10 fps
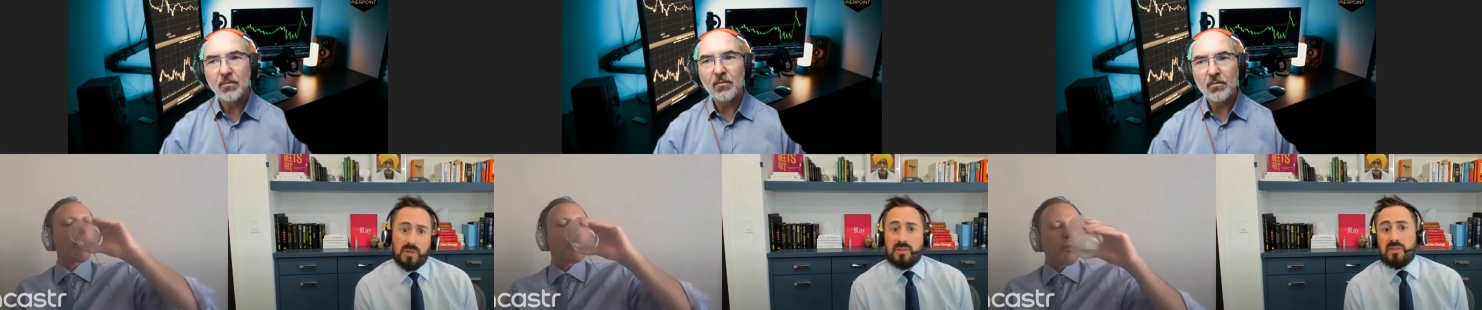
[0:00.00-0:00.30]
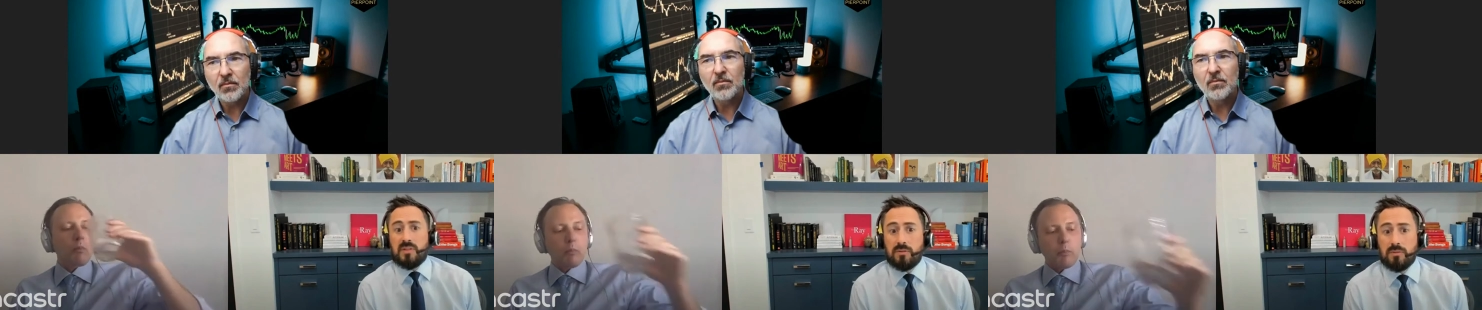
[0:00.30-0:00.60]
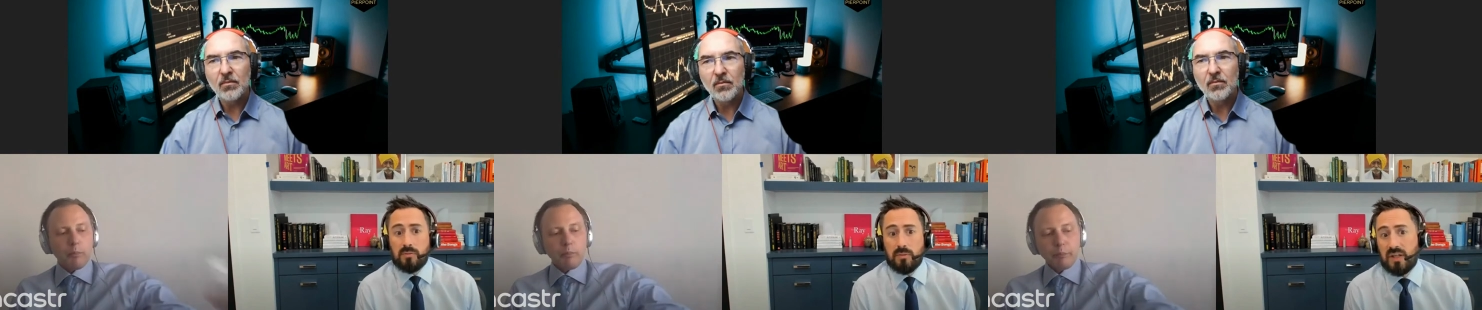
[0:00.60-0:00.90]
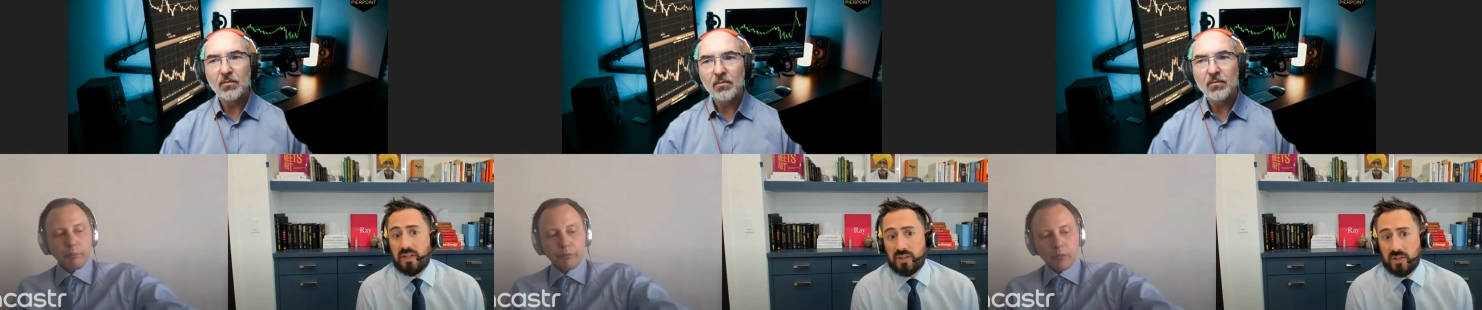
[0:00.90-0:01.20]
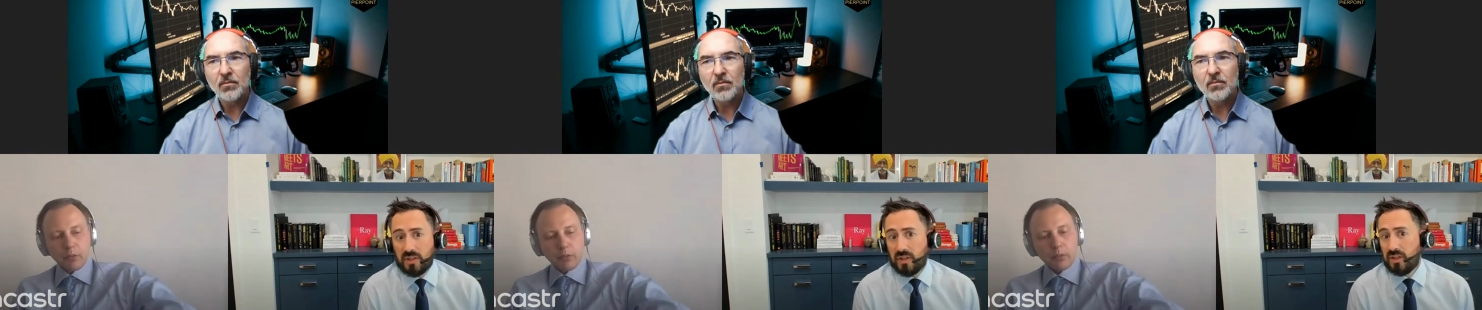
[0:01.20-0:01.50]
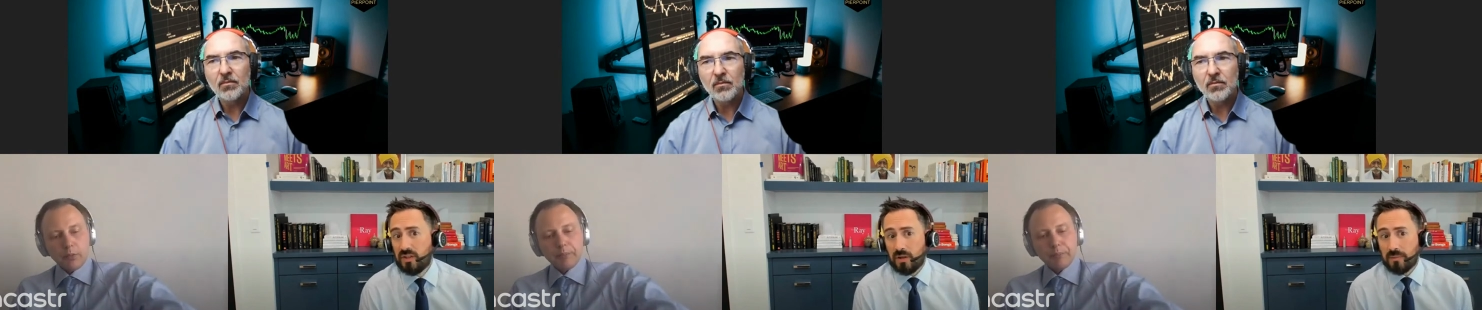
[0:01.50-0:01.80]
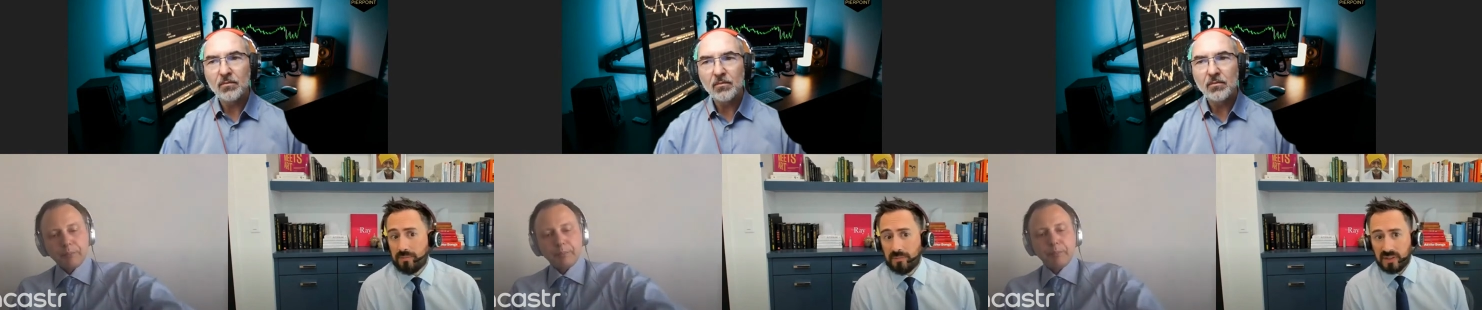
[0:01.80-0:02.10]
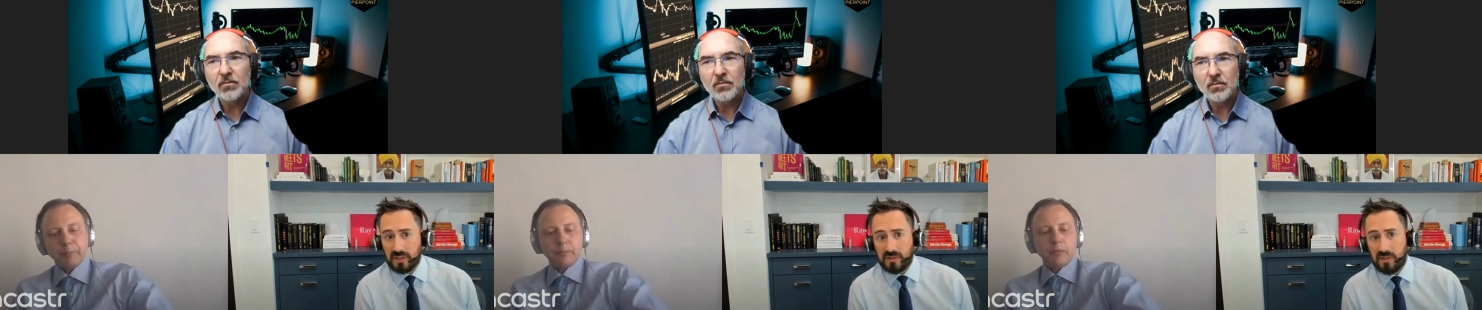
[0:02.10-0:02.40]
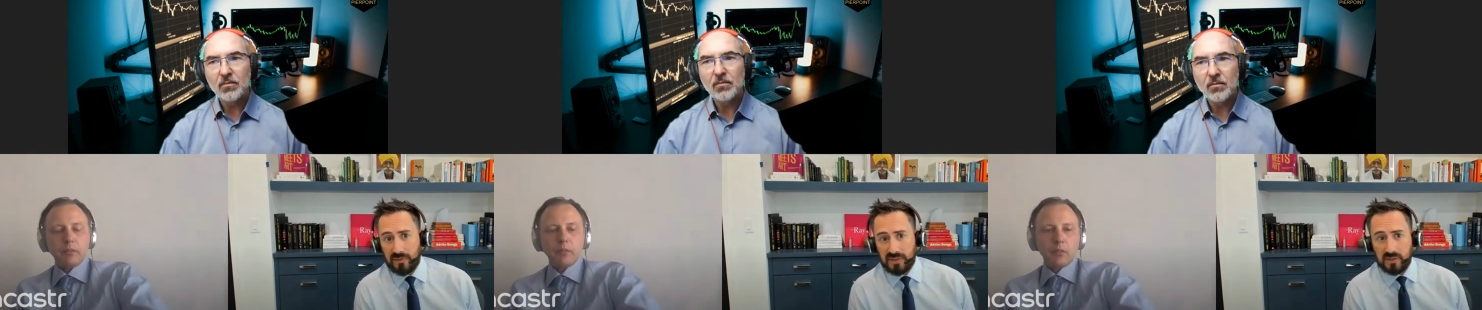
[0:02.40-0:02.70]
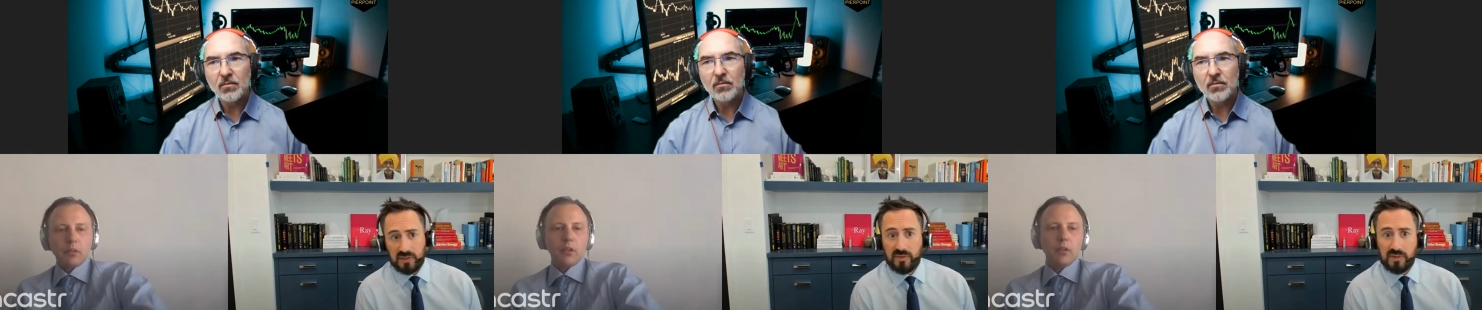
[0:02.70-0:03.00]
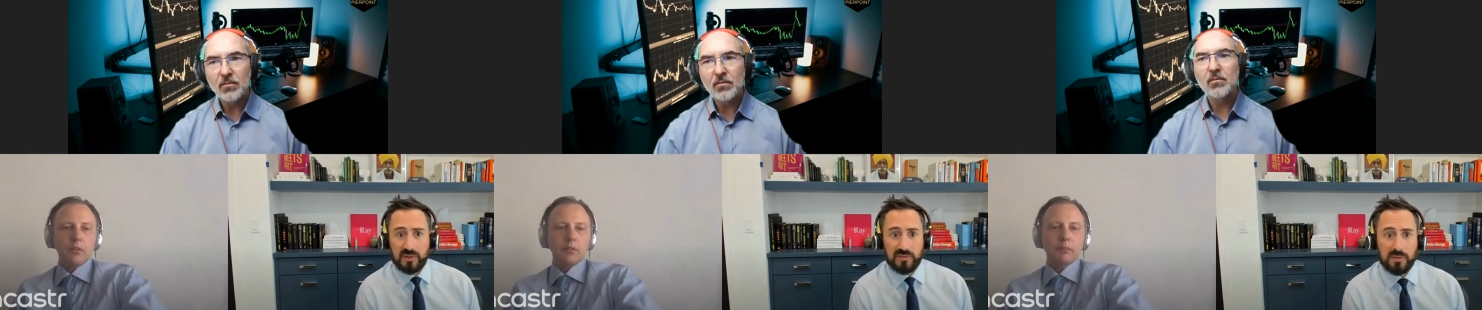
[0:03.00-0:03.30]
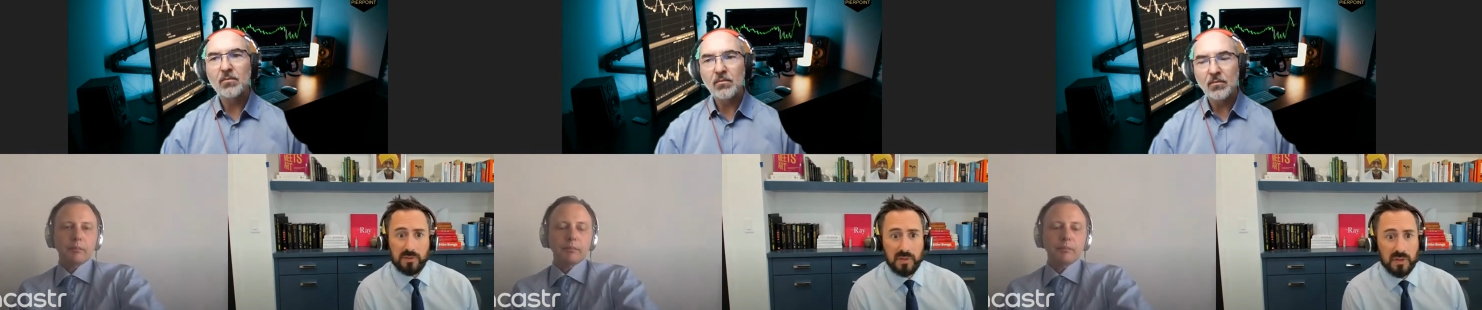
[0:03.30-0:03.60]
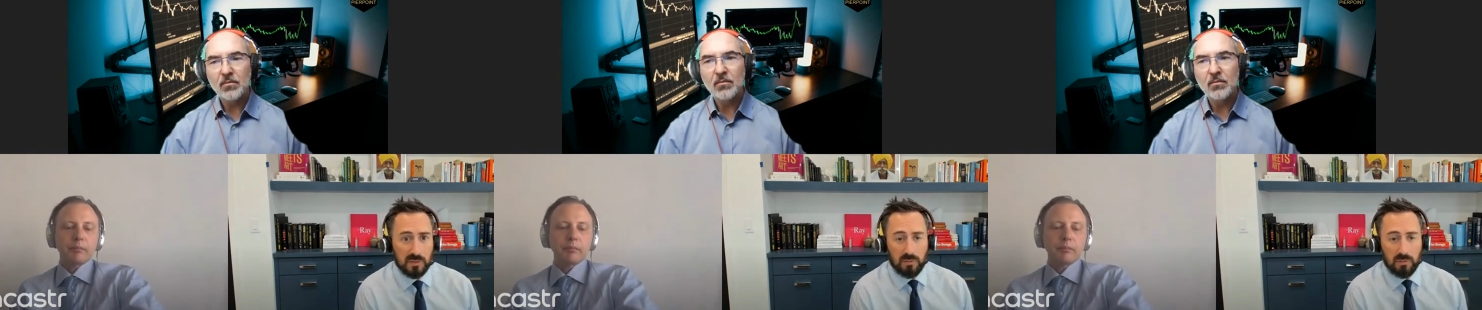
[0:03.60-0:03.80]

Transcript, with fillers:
Speaker 1: us to do Asia and Europe because obviously it's very difficult